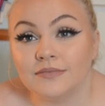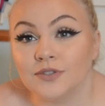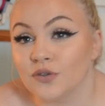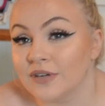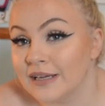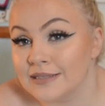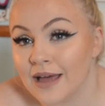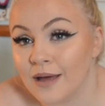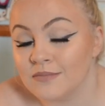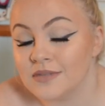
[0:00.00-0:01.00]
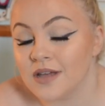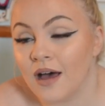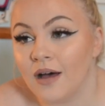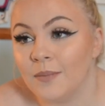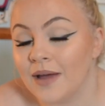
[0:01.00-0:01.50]
during exams.
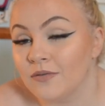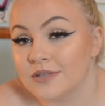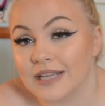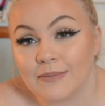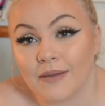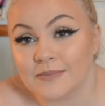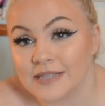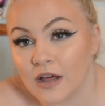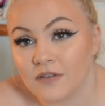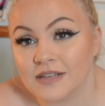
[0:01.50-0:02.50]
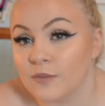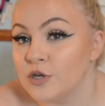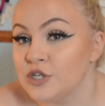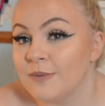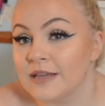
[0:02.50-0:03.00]
Everyone's thinking about themselves, they
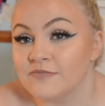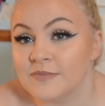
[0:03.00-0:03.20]
want to do the best for